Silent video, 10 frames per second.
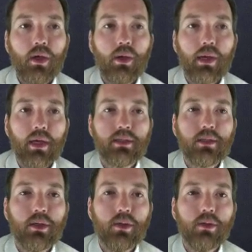Okay,
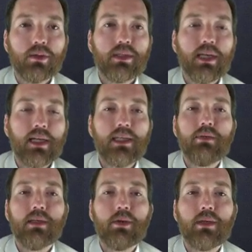so
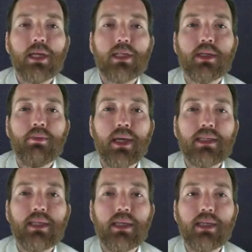scientific notation
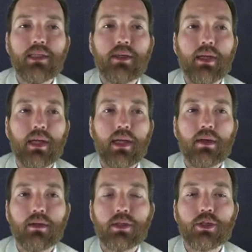makes it easier to
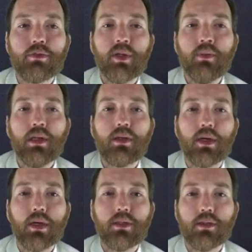handle extremely
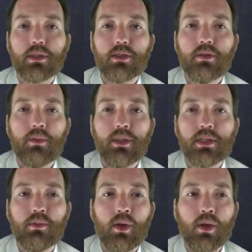large or extremely
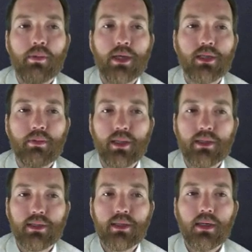small
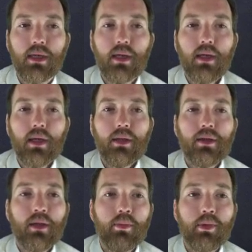measurements. The
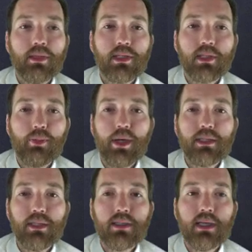numbers
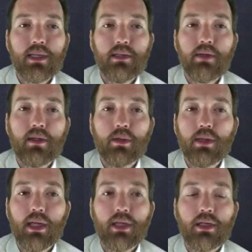expressed in scientific
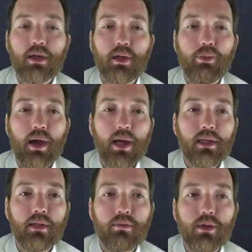notation are a
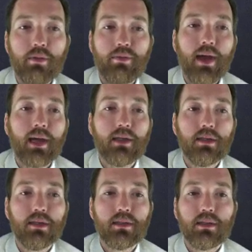product of two
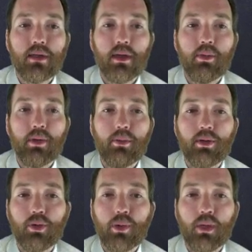factors, the number
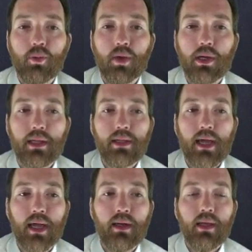between 1
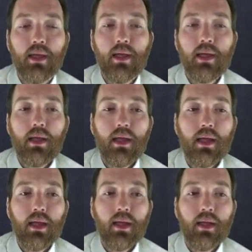
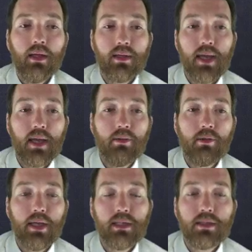and 10
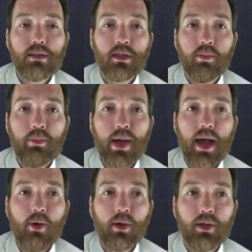raised to some
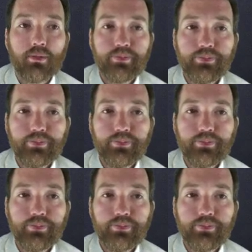power.